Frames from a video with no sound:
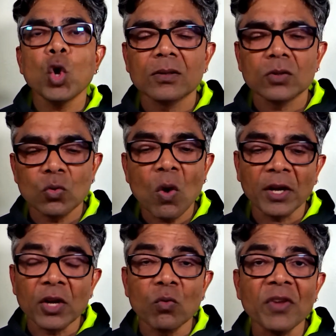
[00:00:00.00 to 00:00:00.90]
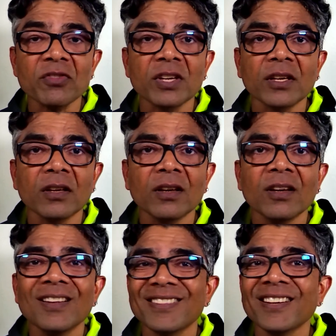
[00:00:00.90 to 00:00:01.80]
who are investing
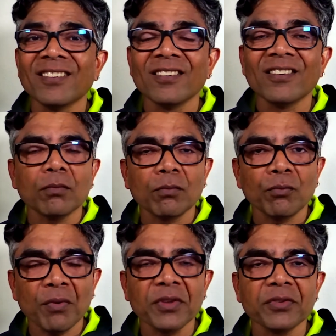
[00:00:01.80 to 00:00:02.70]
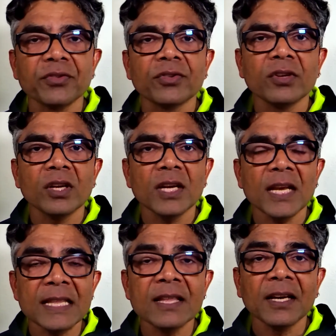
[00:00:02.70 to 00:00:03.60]
their funds in
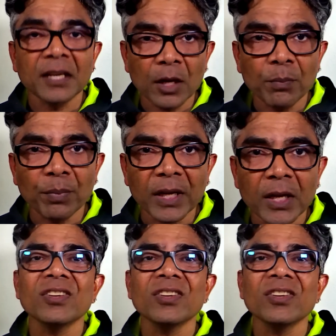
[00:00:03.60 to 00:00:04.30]
that company.